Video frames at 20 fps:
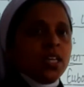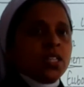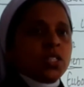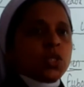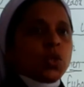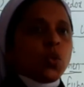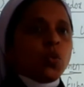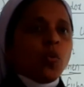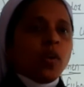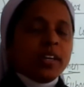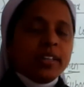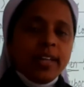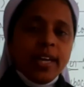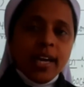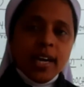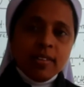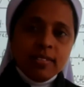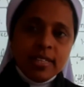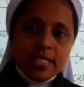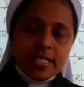So what they
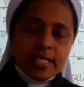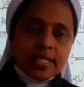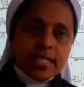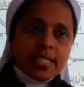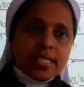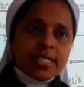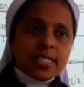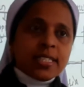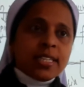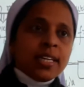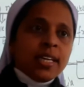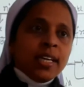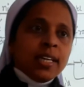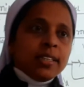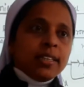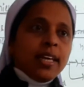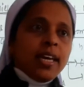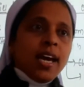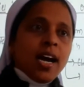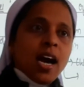have discussed,
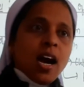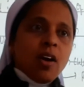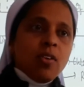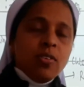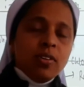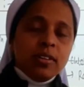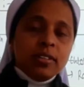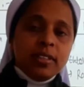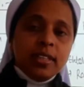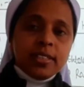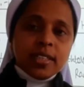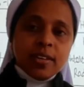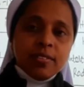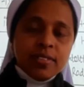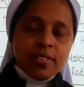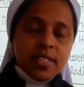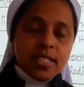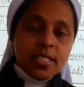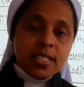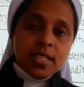they have
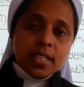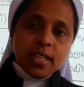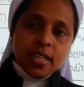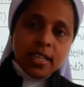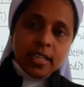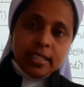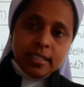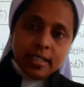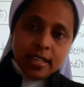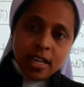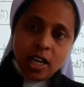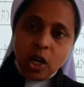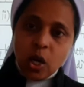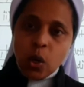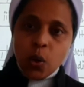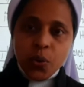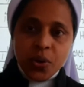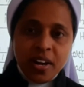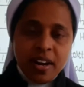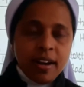discovered in the
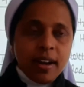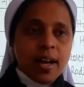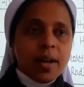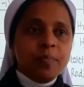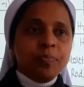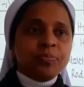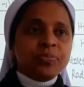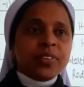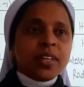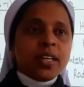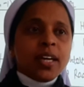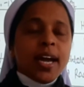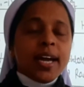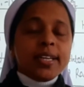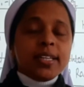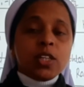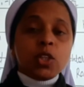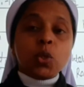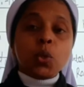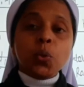chlorella
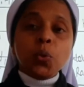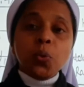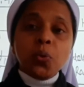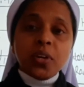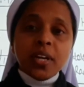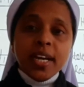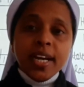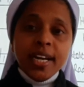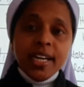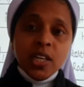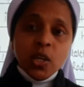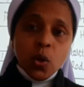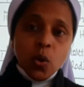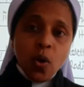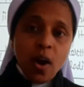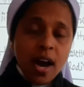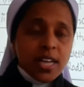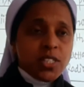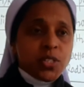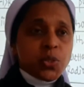and through
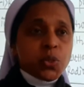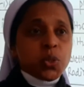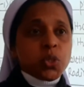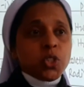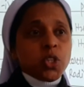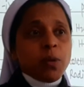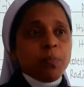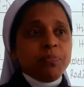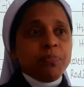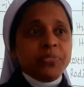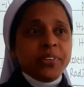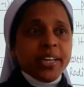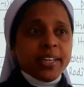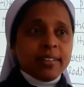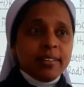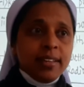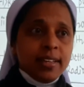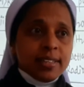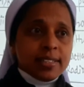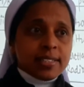radioisotope
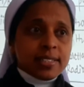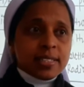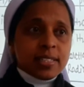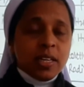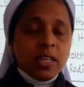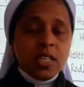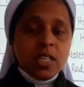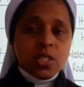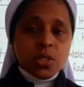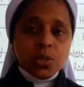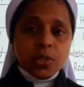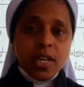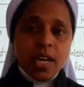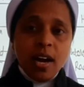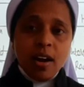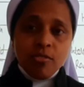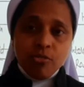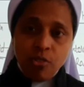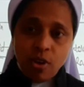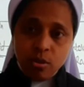techniques. So they
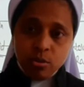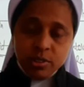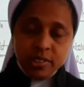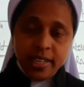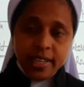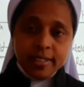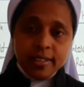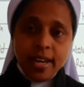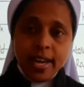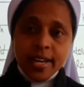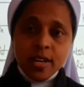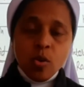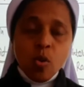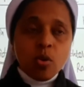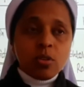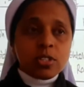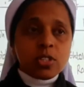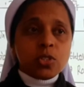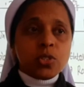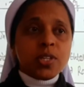have found that
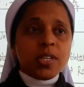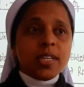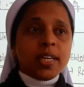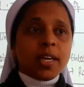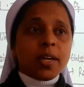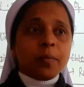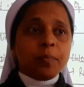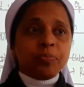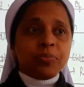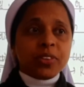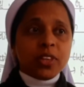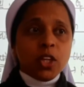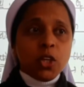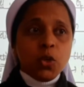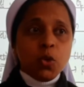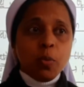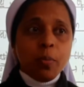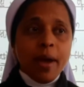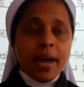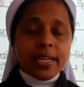anoxygenic,
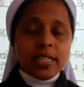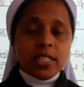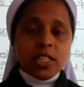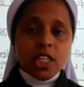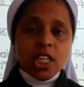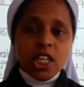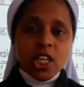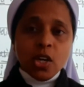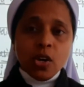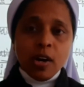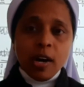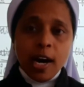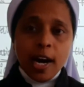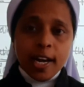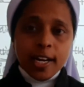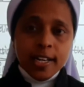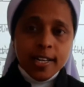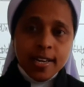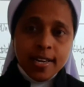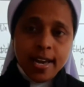the eubacteria
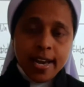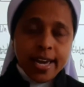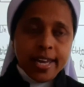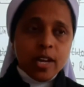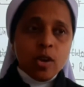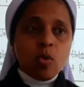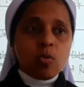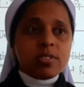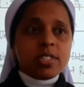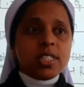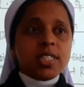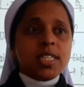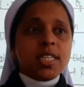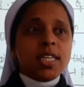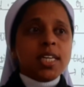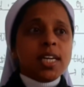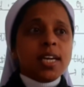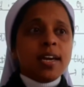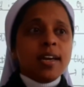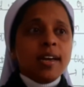are
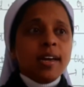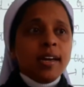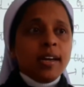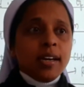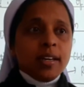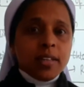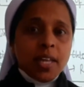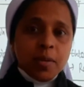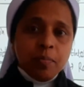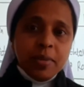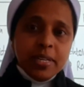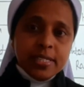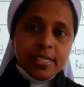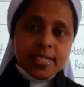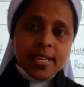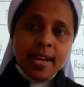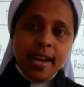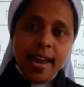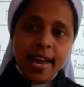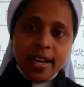anoxygenic, that
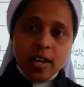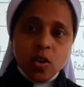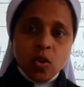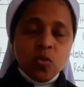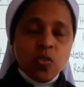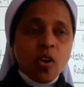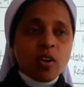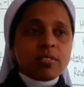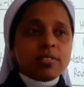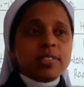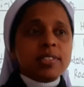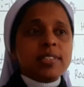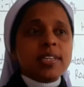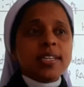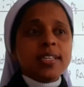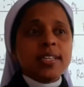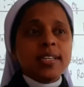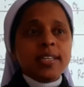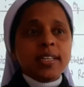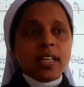means lack of
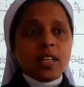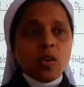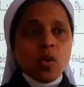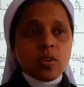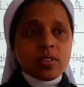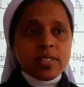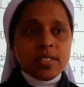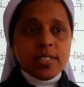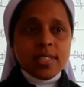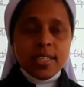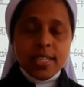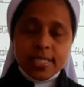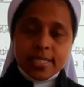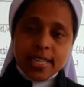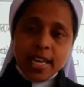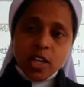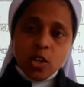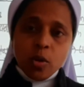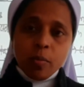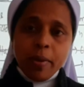oxygen, and oxygenic
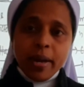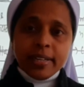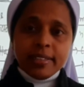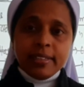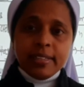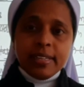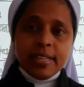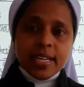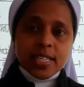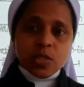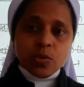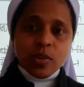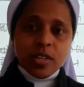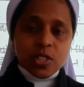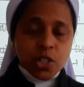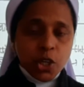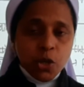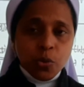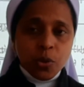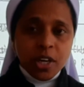cyanobacteria as well
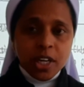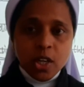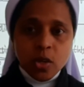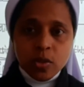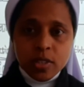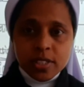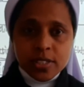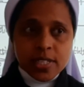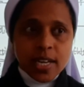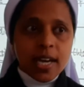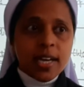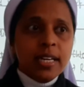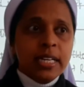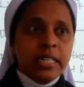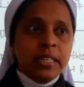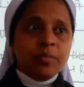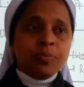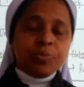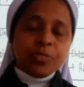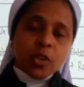as the eukaryotes
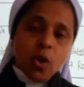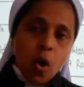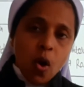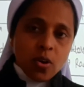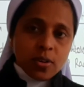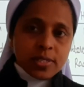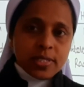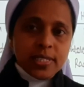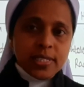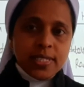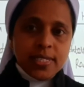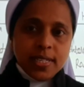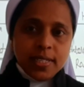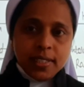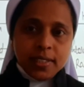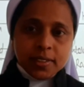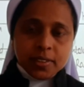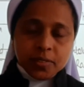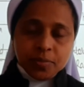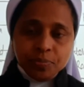are
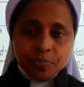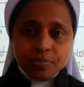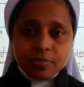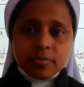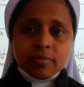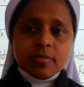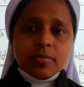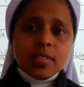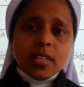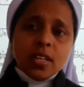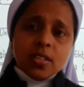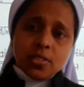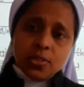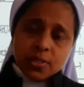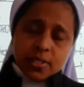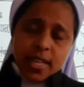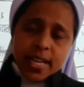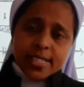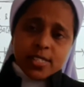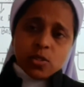oxygen.
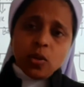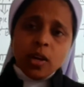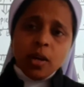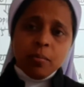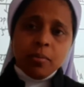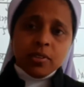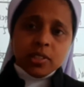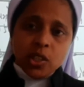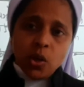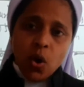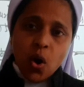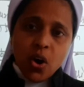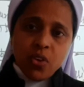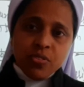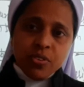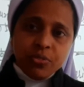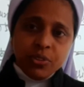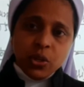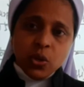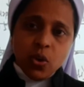So that's all about the
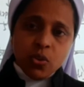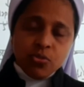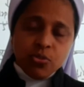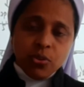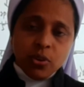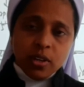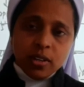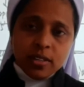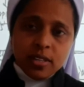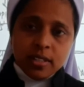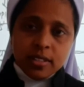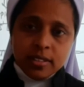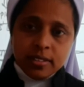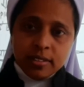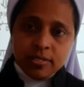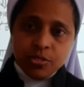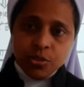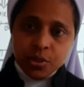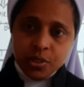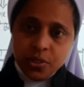overview of
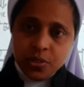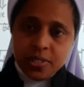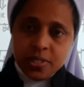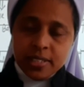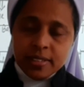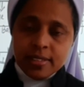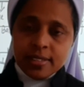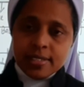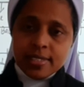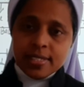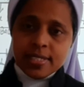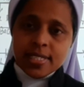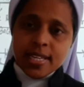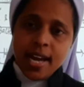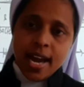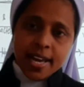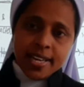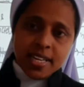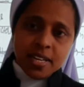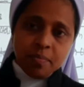photosynthesis
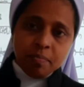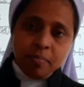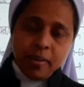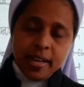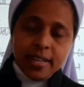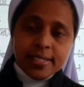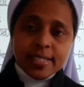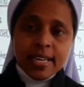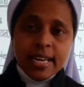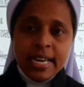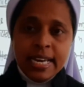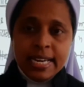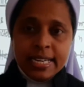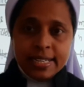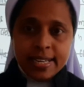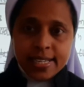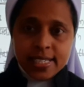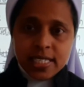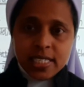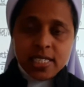in higher plants.
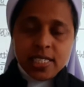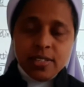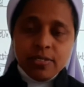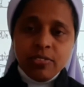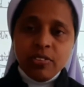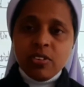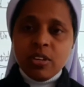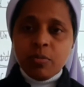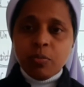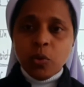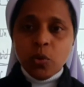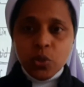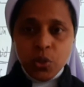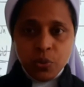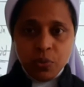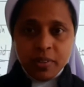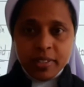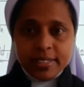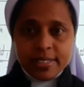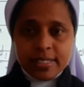Next we will move
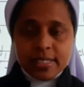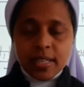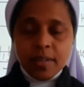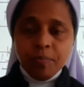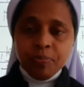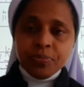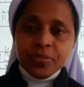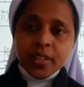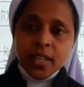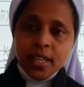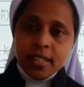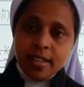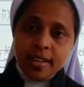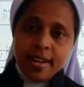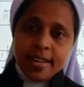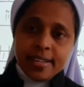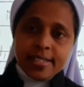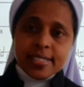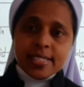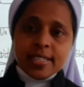towards in the
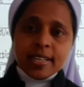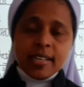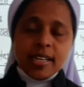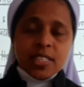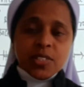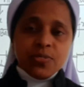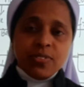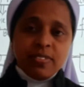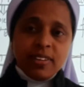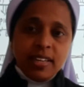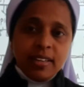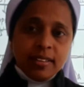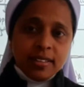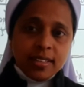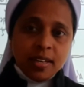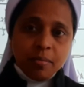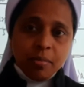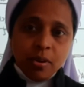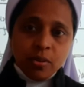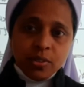next class we will
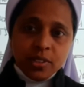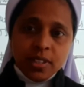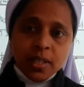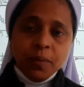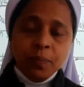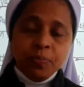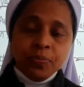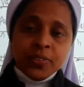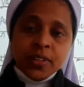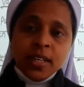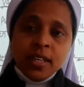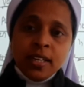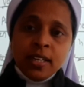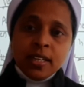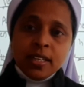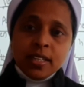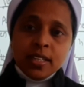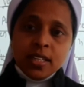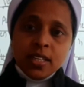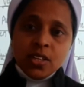learn about
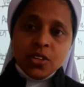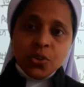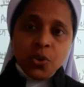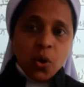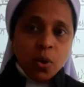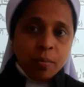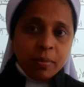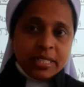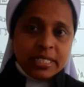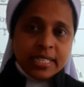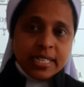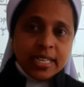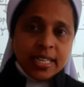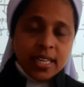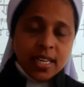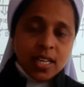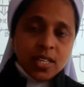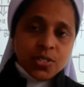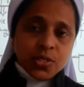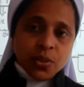the raw
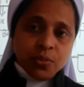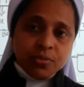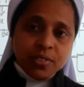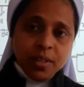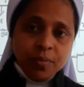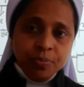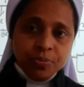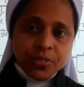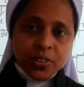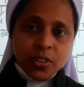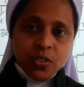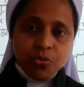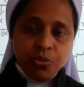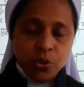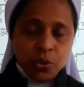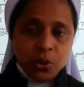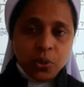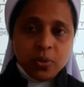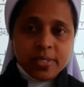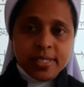materials of the
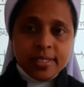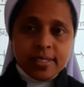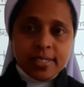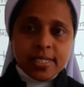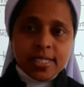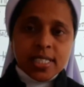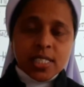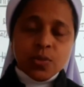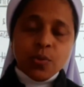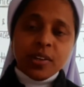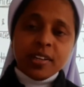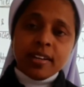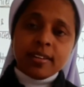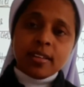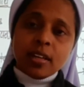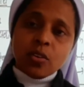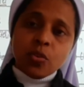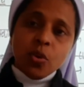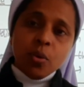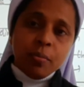photosynthesis. What are
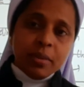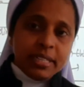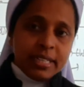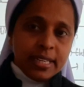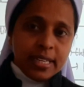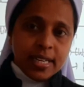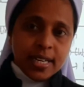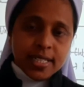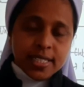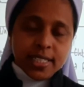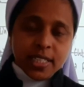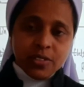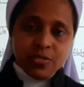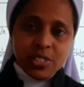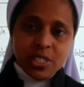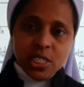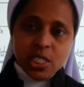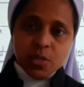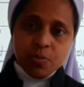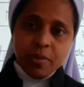the raw materials that
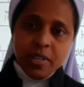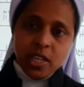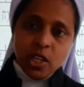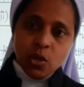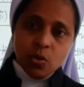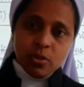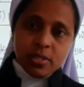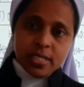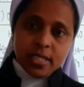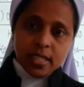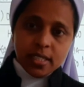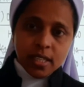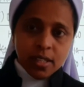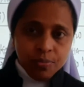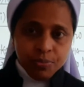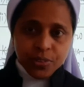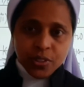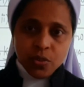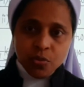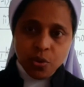which is being used in the
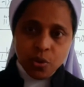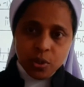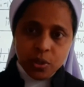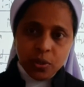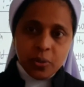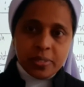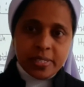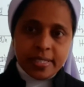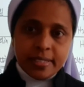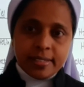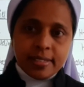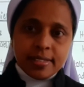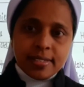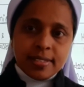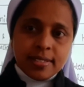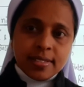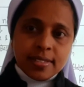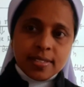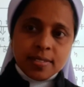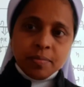
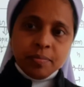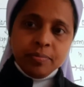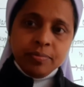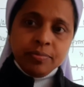photosynthesis?